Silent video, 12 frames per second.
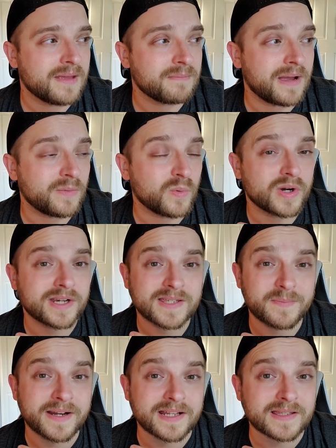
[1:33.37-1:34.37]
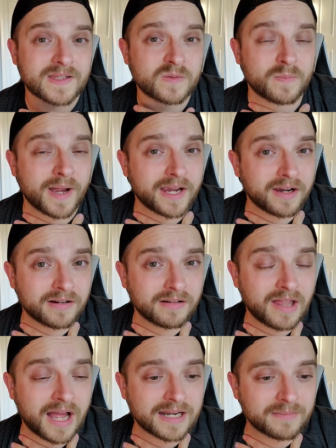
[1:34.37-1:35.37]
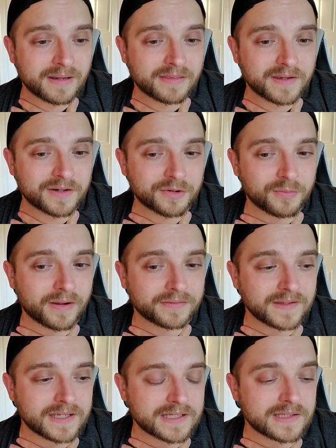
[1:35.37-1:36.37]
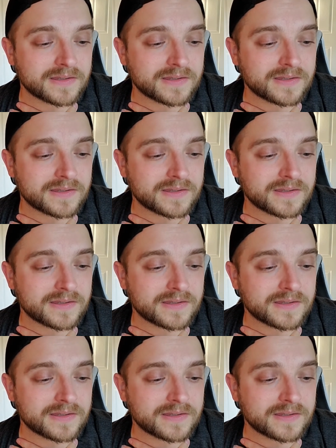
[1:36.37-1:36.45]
My work has been inspired a lot by Theodore Rothke.